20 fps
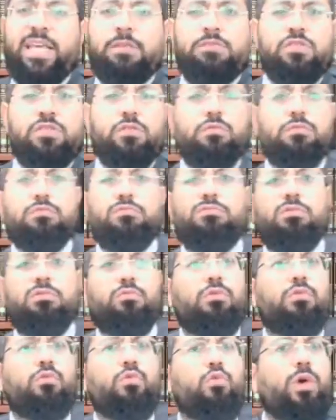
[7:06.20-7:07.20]
same, so
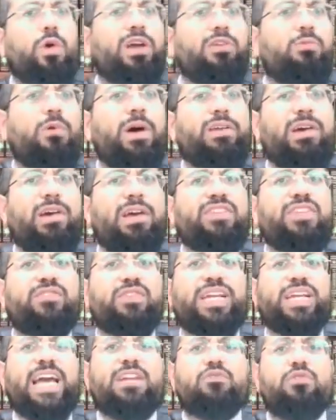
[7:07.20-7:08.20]
why, why do I have a
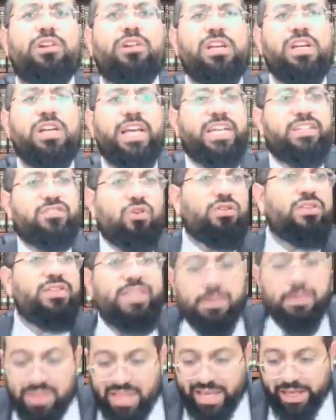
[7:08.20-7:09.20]
different category? It's all the
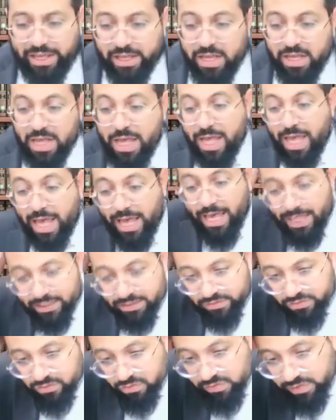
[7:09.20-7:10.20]
same thing.
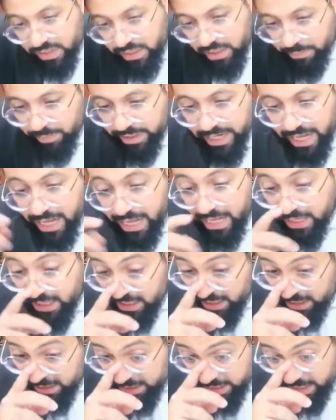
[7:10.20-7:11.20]
Answers the Gemara.
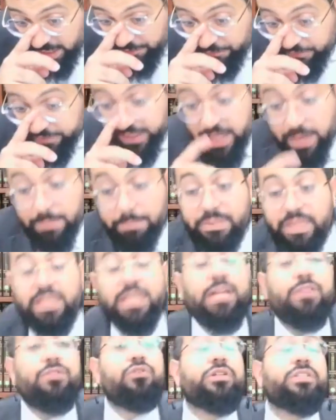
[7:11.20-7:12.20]

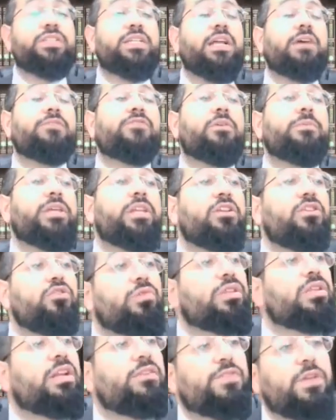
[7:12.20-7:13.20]
Nafkamina. There is a nafkamina. You
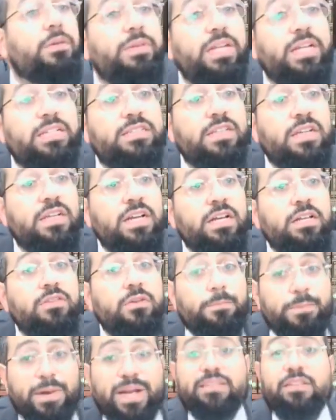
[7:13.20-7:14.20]
know what the nafkamina is?
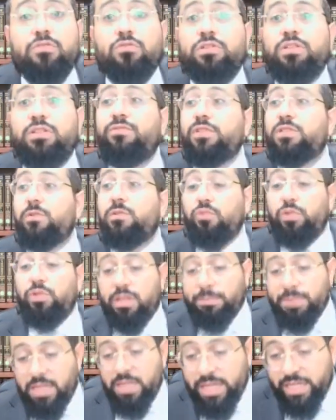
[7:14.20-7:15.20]
the practical difference between
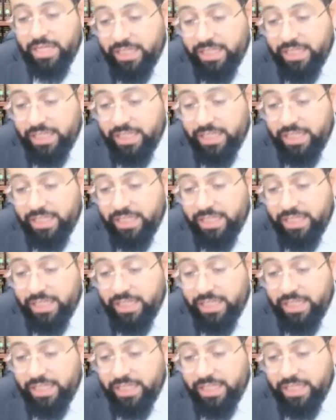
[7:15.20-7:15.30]
them.